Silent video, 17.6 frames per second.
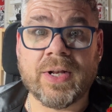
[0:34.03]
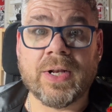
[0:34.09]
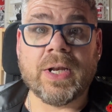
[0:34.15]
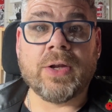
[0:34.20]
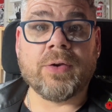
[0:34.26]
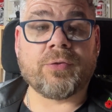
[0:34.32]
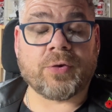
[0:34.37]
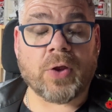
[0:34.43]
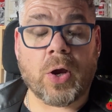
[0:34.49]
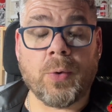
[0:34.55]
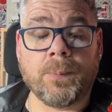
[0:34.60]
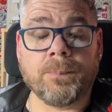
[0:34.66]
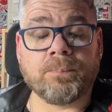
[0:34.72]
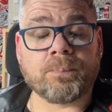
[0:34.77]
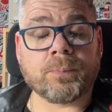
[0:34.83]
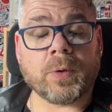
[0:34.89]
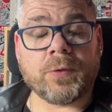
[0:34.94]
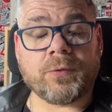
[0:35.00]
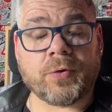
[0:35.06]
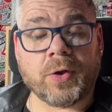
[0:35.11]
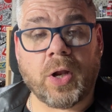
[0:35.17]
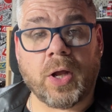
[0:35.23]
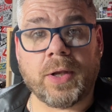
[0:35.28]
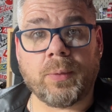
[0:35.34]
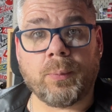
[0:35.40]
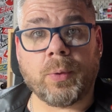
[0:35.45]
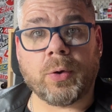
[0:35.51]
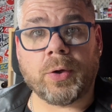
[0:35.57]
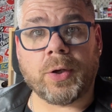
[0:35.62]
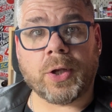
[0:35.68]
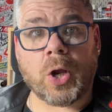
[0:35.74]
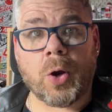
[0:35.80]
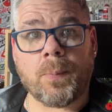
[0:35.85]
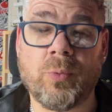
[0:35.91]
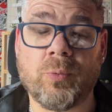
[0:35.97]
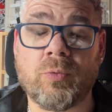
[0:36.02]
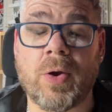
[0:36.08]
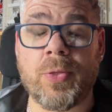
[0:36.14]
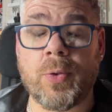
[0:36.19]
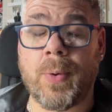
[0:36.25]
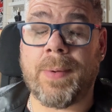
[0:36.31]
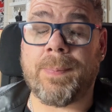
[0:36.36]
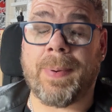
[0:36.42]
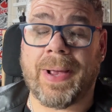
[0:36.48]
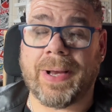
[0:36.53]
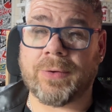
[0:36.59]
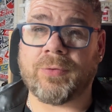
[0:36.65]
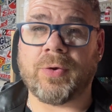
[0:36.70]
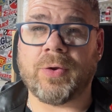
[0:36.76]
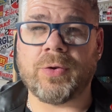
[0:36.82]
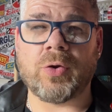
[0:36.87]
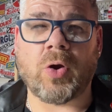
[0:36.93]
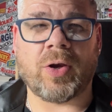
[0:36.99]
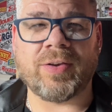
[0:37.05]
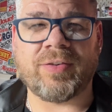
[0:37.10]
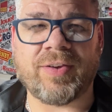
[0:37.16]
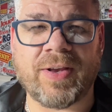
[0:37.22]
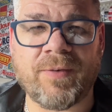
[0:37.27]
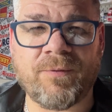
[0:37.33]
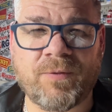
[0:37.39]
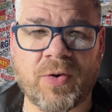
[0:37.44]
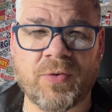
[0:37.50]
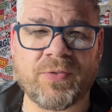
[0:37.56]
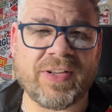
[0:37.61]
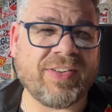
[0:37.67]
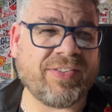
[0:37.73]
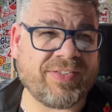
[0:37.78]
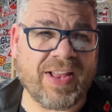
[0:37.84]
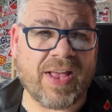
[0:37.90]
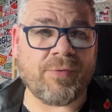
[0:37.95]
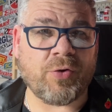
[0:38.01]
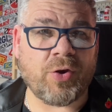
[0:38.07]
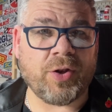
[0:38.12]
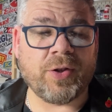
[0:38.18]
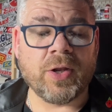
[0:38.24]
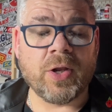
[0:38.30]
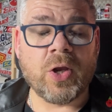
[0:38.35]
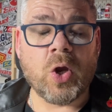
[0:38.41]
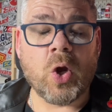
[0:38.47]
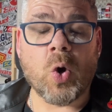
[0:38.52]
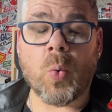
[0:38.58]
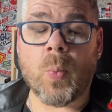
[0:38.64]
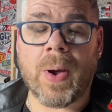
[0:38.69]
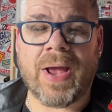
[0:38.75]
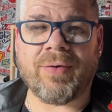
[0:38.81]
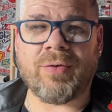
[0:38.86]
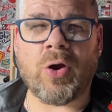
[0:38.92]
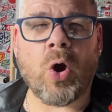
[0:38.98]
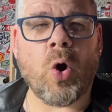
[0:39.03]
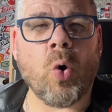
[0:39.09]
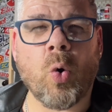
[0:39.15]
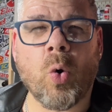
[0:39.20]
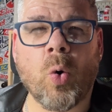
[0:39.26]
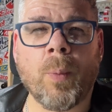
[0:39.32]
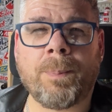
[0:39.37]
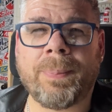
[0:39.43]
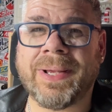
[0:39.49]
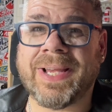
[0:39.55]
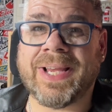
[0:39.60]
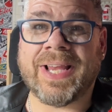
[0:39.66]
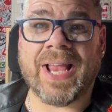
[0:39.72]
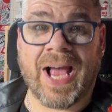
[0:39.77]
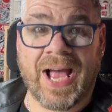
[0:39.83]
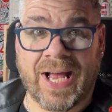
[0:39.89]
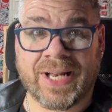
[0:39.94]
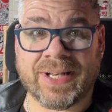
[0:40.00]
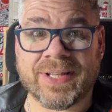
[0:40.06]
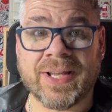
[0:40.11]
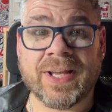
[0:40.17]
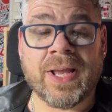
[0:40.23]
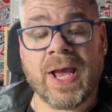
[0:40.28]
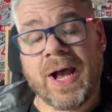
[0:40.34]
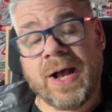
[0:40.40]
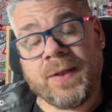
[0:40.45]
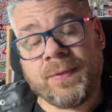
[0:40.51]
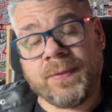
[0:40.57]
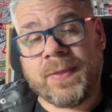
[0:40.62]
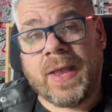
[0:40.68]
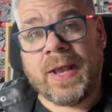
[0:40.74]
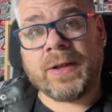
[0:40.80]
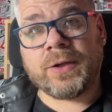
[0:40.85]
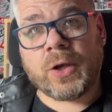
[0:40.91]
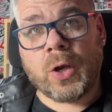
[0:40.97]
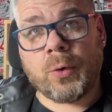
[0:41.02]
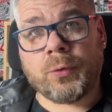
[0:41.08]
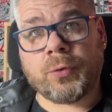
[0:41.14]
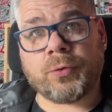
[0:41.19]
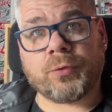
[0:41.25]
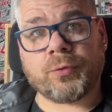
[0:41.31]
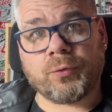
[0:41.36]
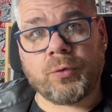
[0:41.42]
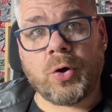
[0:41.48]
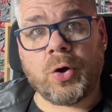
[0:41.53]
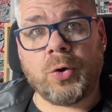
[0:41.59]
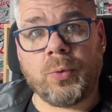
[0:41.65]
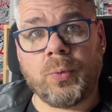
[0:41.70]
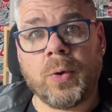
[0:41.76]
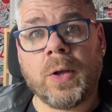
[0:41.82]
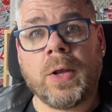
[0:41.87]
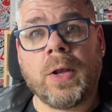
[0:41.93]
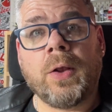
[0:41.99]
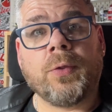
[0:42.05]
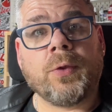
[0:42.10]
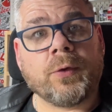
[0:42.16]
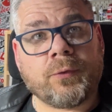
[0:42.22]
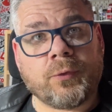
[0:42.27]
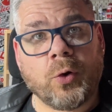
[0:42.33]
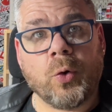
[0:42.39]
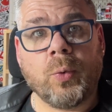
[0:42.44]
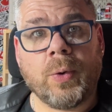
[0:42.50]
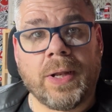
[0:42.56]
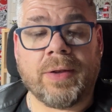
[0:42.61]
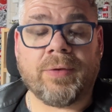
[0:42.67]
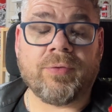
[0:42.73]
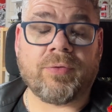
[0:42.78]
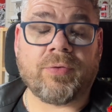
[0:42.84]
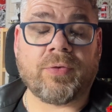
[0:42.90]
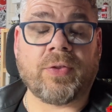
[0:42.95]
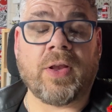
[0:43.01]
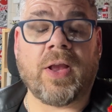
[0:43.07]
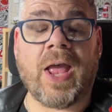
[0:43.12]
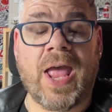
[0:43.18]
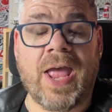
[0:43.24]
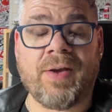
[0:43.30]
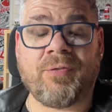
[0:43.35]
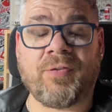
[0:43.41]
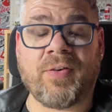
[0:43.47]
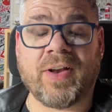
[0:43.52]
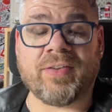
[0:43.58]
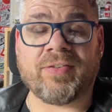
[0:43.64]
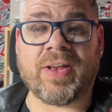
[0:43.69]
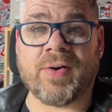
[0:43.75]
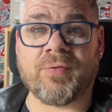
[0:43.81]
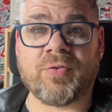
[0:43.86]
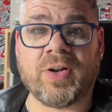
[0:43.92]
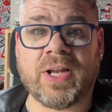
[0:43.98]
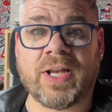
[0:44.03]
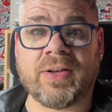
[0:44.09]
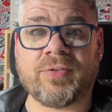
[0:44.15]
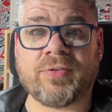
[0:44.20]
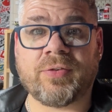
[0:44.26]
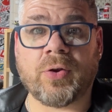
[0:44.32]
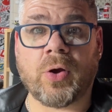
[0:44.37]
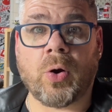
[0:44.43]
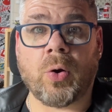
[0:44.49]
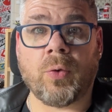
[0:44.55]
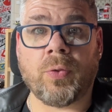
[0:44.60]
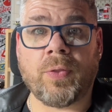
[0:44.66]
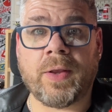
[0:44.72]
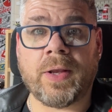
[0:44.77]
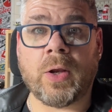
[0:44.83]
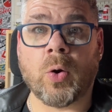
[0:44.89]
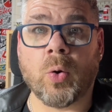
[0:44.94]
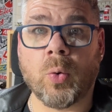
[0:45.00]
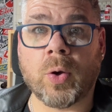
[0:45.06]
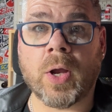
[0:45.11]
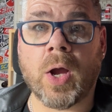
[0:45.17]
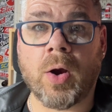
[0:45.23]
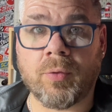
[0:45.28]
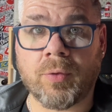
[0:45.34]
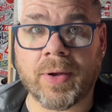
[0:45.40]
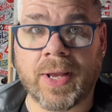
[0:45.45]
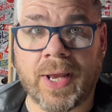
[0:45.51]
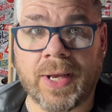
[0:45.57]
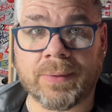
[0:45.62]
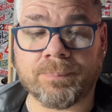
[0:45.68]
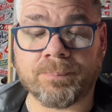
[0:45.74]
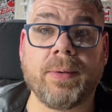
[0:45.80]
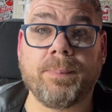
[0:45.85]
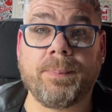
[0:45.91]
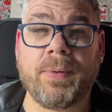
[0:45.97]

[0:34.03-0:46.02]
So tonight we're going to go right the way back to 1957, where it all began, and then go through the toolings that Airfix have released on the HAWKER Hurricane.